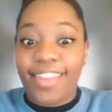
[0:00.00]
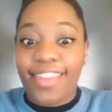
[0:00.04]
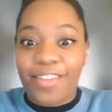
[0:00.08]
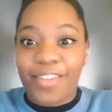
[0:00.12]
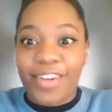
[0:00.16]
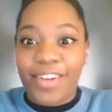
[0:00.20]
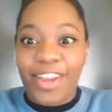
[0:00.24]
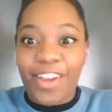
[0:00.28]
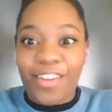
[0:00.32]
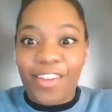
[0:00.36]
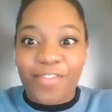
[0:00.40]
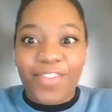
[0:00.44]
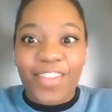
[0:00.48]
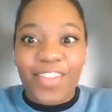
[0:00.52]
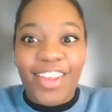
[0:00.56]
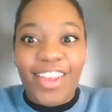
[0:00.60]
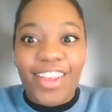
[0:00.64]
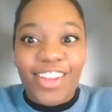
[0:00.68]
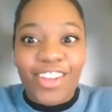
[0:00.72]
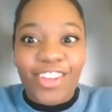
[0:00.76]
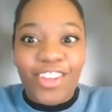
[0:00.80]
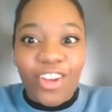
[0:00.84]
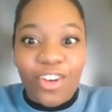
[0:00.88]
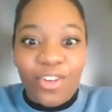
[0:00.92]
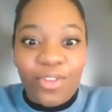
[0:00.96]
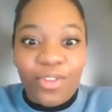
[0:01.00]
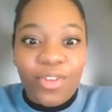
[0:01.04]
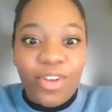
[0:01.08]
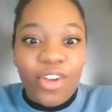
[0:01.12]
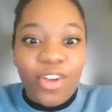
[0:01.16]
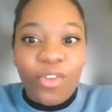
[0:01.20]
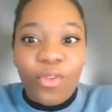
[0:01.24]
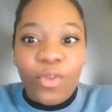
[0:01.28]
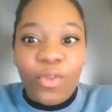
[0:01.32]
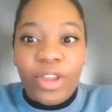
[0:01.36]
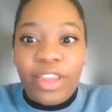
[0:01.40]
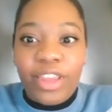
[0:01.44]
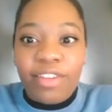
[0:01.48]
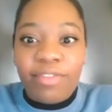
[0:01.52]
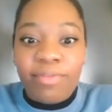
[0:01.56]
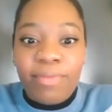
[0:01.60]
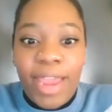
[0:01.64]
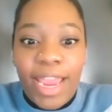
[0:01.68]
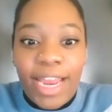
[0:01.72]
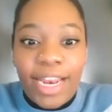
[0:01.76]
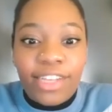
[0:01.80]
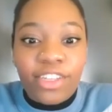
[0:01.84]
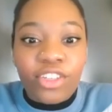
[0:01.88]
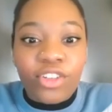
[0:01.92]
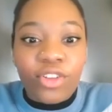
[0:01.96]
There we go. So we
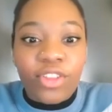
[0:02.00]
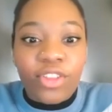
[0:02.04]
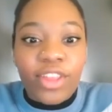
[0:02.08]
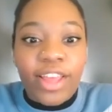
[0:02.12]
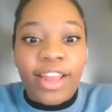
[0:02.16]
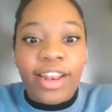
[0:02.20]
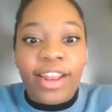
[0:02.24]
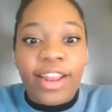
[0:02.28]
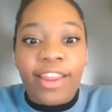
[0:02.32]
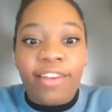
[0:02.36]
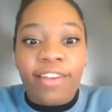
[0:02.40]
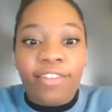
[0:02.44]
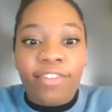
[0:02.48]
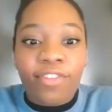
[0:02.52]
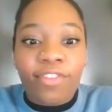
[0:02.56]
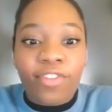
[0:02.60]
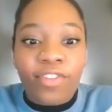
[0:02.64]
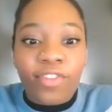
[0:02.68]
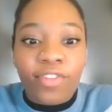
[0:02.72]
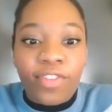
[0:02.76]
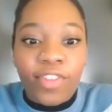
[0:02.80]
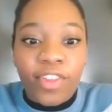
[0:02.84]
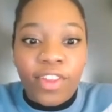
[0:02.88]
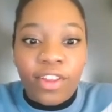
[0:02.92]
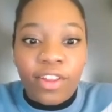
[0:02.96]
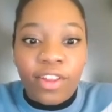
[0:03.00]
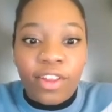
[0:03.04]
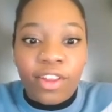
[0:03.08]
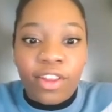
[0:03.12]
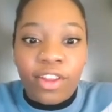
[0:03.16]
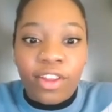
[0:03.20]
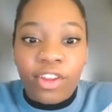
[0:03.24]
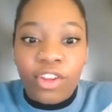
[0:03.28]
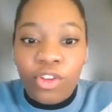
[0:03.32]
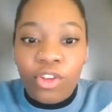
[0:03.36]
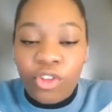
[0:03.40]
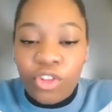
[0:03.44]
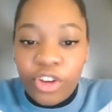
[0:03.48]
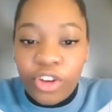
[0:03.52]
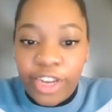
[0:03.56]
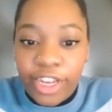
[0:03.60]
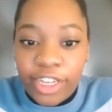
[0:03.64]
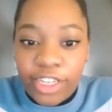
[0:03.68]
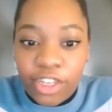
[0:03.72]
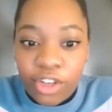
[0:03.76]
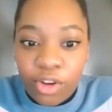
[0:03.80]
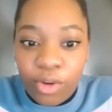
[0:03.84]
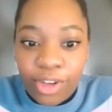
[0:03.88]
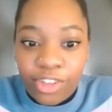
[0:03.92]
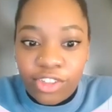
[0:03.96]
made it so that if the user
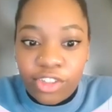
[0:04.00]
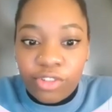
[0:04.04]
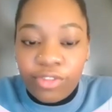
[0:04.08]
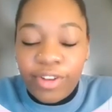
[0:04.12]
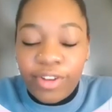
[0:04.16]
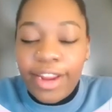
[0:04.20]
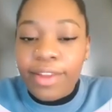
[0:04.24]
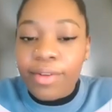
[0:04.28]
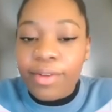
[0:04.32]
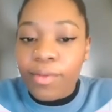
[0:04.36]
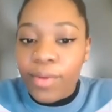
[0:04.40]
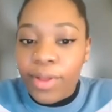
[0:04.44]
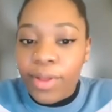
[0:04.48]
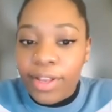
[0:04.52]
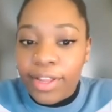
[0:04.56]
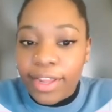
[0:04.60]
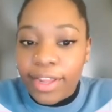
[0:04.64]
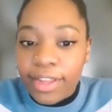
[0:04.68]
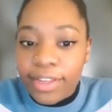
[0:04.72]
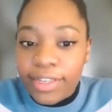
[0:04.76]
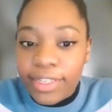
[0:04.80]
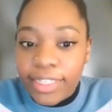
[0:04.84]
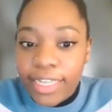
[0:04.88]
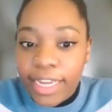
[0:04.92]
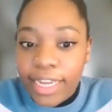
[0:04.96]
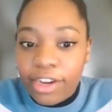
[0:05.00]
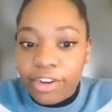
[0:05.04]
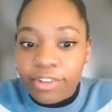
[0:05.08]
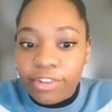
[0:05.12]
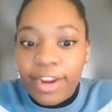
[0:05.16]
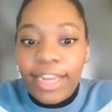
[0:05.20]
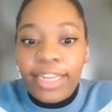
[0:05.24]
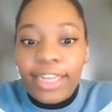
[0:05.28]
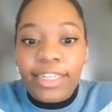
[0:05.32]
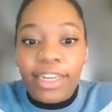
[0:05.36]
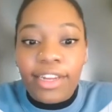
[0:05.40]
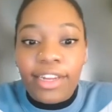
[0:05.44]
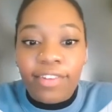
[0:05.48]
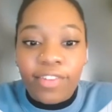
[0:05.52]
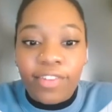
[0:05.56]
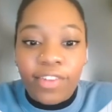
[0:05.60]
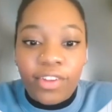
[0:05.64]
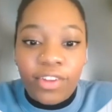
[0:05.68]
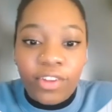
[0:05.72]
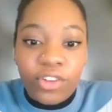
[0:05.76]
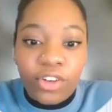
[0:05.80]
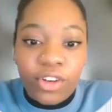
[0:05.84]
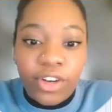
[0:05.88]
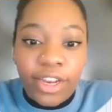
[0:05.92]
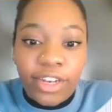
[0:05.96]
gets the question right, we'll get, say correct. If the
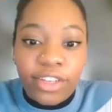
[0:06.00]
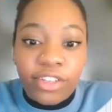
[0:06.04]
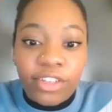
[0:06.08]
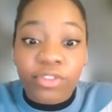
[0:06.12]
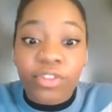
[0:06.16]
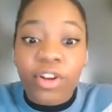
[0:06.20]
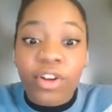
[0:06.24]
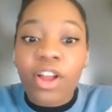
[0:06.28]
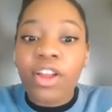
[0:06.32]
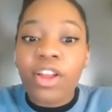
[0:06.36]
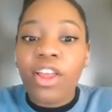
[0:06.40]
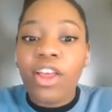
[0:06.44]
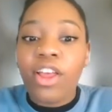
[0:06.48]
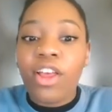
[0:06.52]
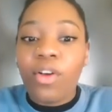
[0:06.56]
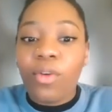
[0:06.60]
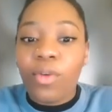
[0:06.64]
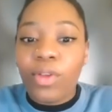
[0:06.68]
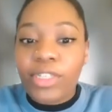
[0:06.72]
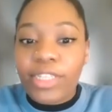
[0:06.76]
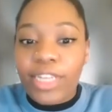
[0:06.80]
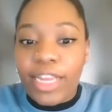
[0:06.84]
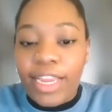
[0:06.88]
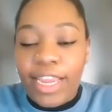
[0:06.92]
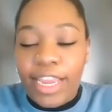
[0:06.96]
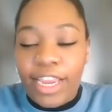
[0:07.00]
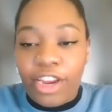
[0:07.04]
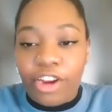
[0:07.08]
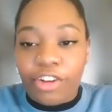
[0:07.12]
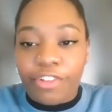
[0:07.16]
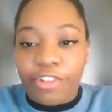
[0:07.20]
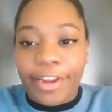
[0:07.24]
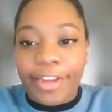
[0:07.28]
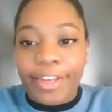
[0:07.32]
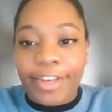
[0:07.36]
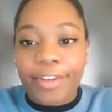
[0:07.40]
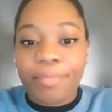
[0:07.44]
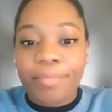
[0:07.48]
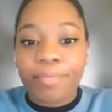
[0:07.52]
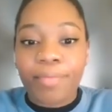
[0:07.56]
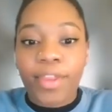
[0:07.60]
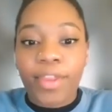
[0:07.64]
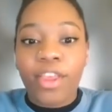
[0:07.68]
user gets it wrong, we'll say incorrect.